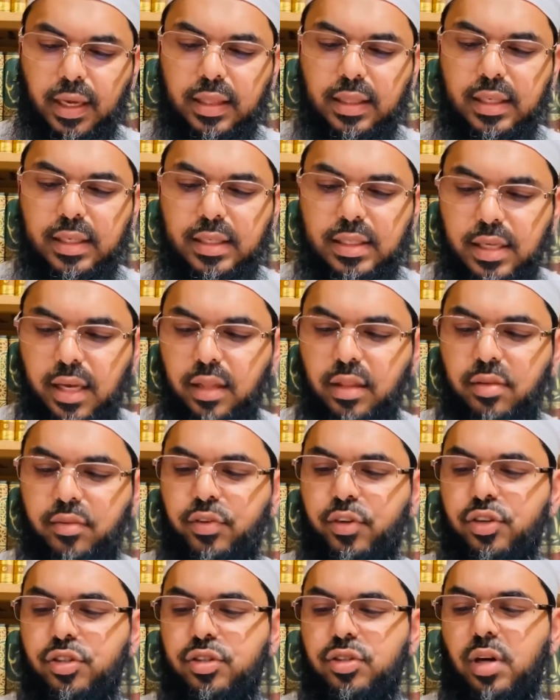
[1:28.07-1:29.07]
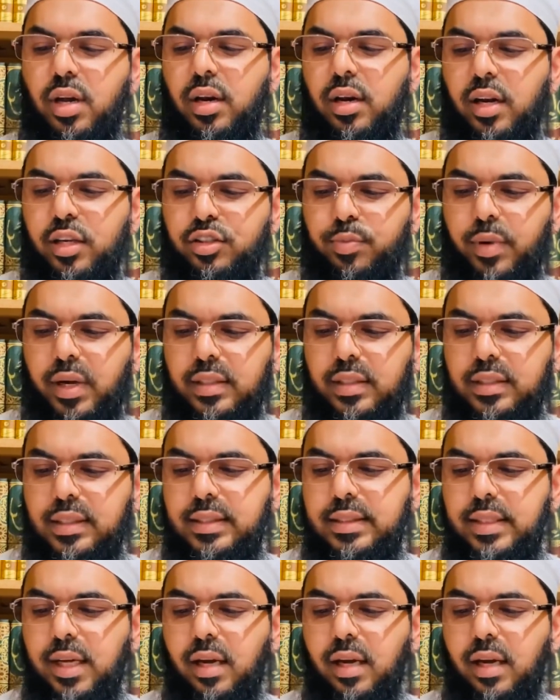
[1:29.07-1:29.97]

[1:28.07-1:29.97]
in the 10th verse, Allah subhanahu wa ta'ala says,